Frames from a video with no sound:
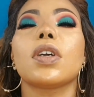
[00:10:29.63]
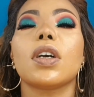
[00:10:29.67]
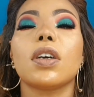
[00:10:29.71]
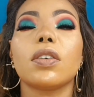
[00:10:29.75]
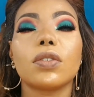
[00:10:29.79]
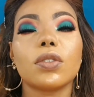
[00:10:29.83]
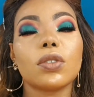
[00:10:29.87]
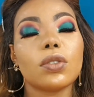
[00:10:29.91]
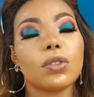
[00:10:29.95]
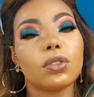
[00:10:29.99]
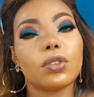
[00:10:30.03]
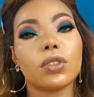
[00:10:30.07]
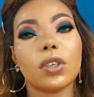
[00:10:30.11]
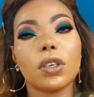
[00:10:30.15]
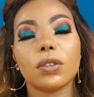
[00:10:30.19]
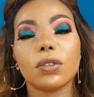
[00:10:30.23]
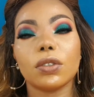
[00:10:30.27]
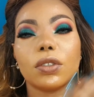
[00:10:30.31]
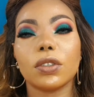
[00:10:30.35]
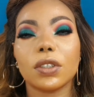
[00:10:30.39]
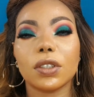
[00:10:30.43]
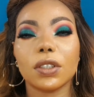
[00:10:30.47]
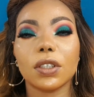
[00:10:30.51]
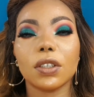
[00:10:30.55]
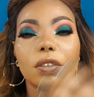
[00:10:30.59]
You have to
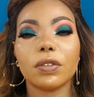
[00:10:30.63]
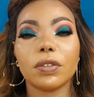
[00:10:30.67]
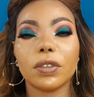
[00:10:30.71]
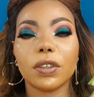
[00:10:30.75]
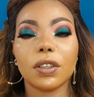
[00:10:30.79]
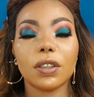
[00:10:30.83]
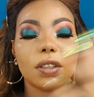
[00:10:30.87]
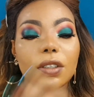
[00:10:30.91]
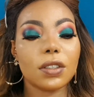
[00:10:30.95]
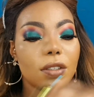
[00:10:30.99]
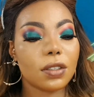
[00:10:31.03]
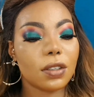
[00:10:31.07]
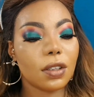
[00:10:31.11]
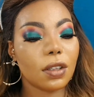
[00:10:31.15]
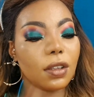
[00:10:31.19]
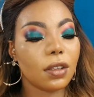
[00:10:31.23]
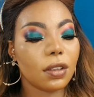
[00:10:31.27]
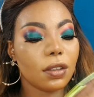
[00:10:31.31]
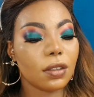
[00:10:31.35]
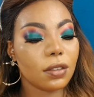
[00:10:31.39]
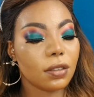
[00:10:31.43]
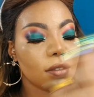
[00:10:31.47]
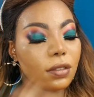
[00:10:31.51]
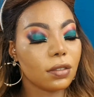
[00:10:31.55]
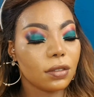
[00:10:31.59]
drown yourself in this
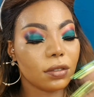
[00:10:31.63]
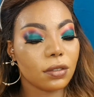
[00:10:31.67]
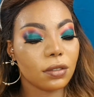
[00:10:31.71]
thing.